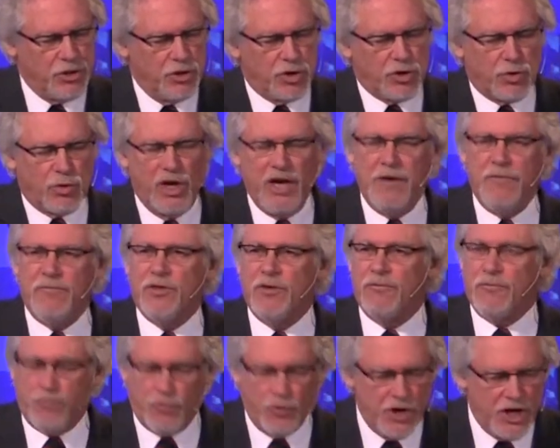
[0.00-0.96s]
You crave
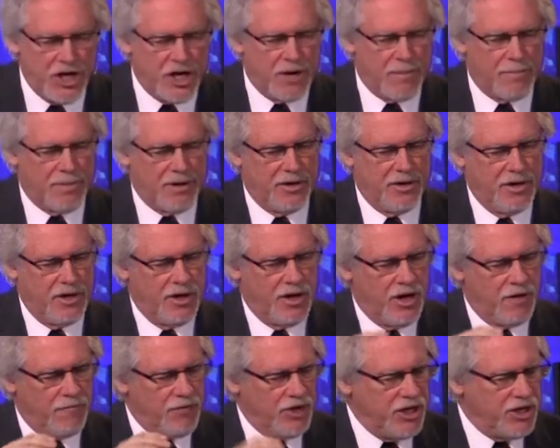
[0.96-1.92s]
the freedom
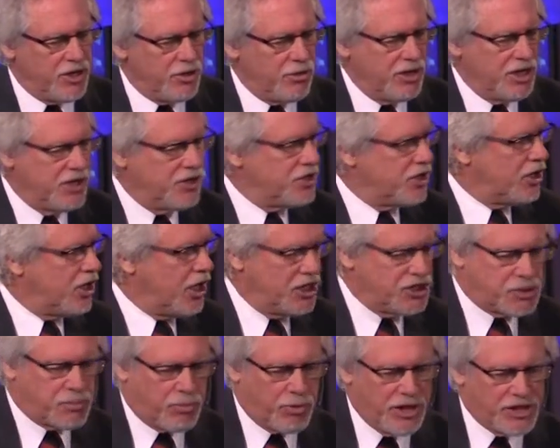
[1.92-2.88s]
of entering into
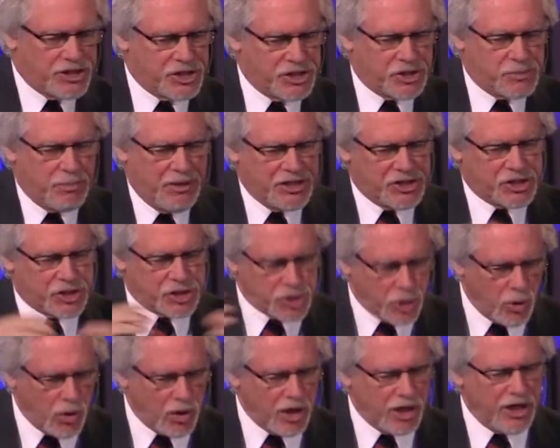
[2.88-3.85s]
God's presence based
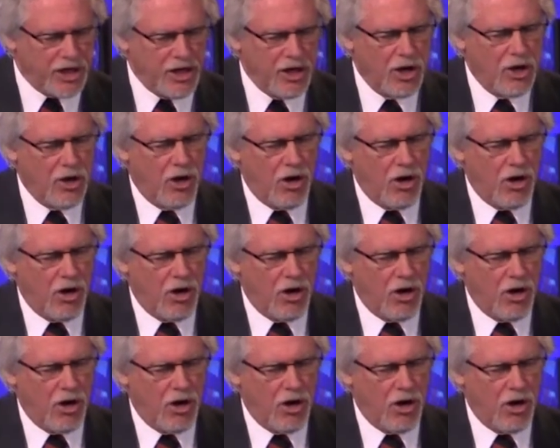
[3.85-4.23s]
solely